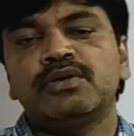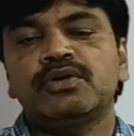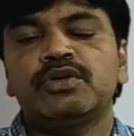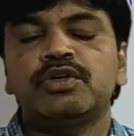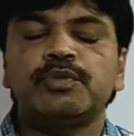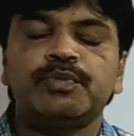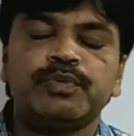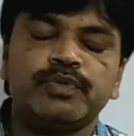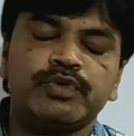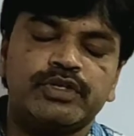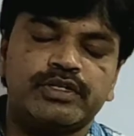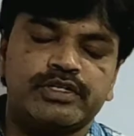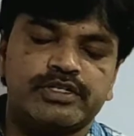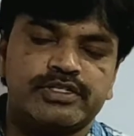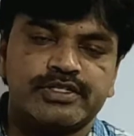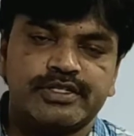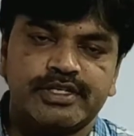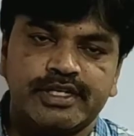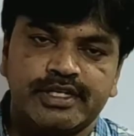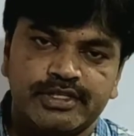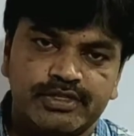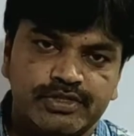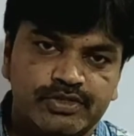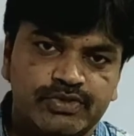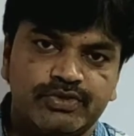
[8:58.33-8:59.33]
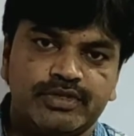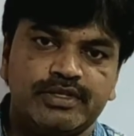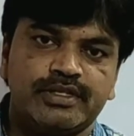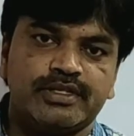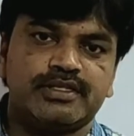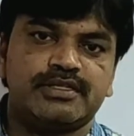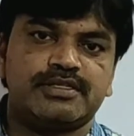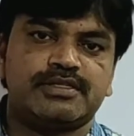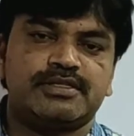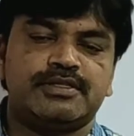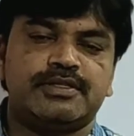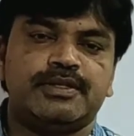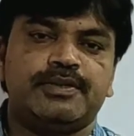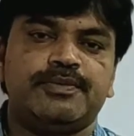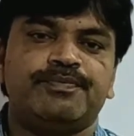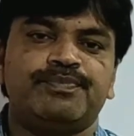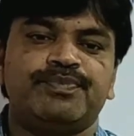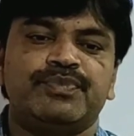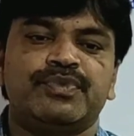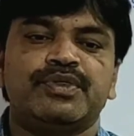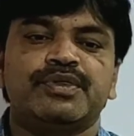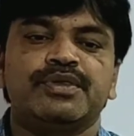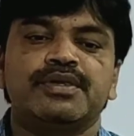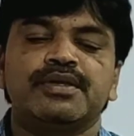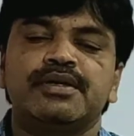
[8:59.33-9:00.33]
hope you understand students.
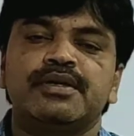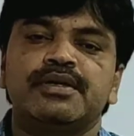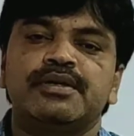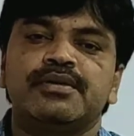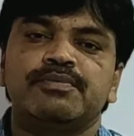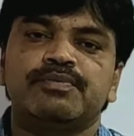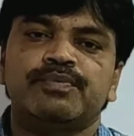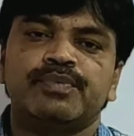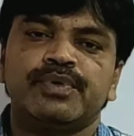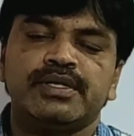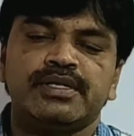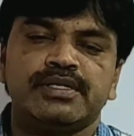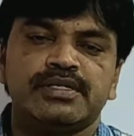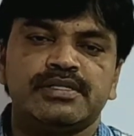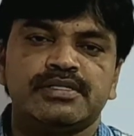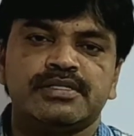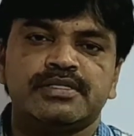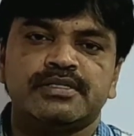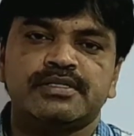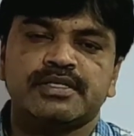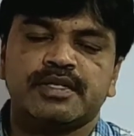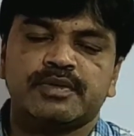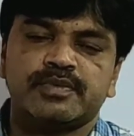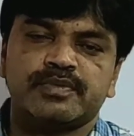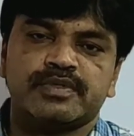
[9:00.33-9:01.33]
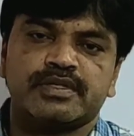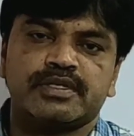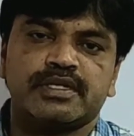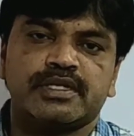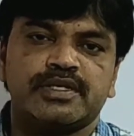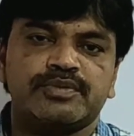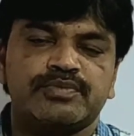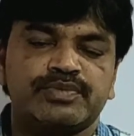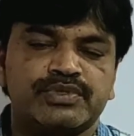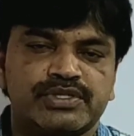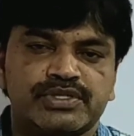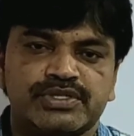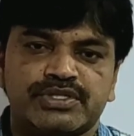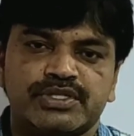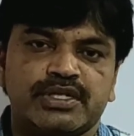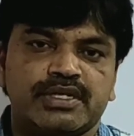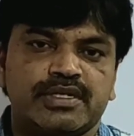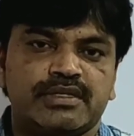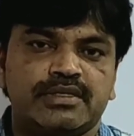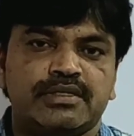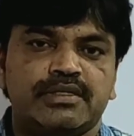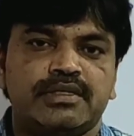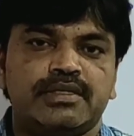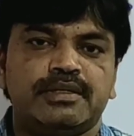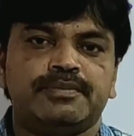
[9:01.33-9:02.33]
Please subscribe this
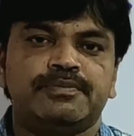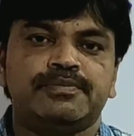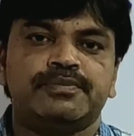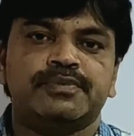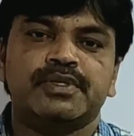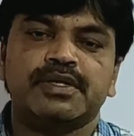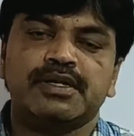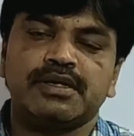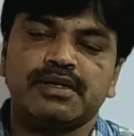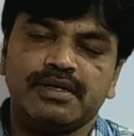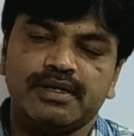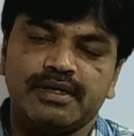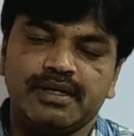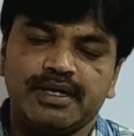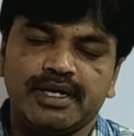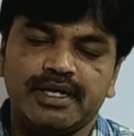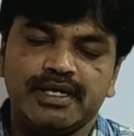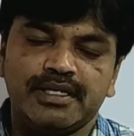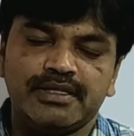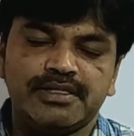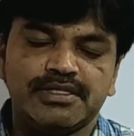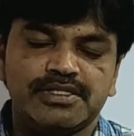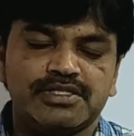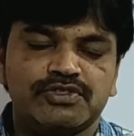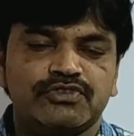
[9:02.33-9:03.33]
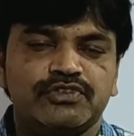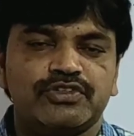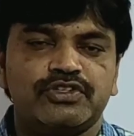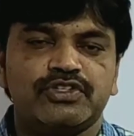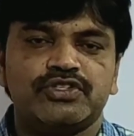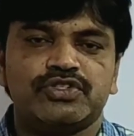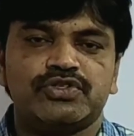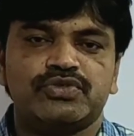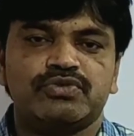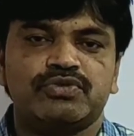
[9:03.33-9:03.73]
channel, like this video